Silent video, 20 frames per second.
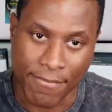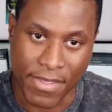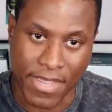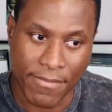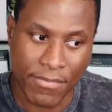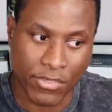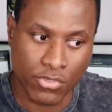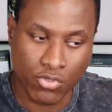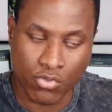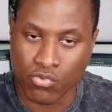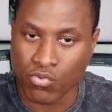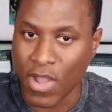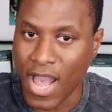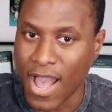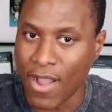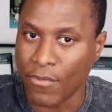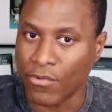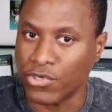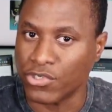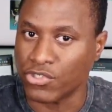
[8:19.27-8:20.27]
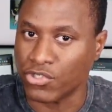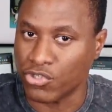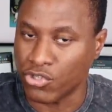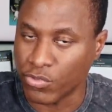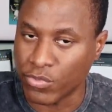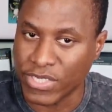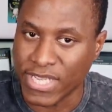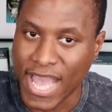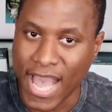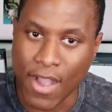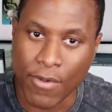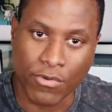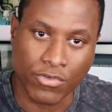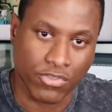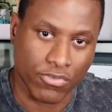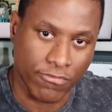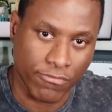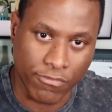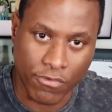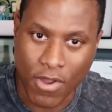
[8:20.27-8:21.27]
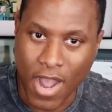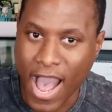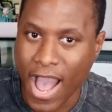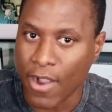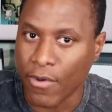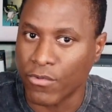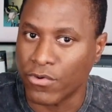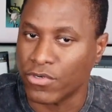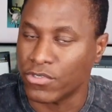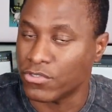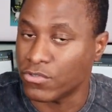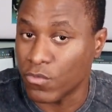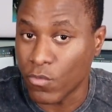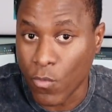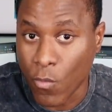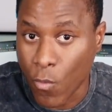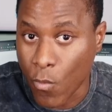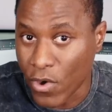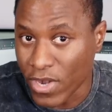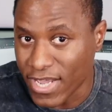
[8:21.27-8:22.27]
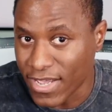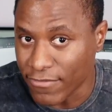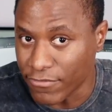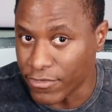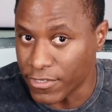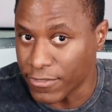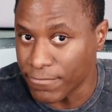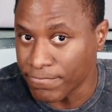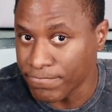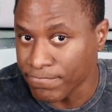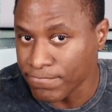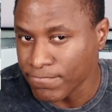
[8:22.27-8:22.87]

Maybe 2 hours or 3 hours or 4 hours, whatever.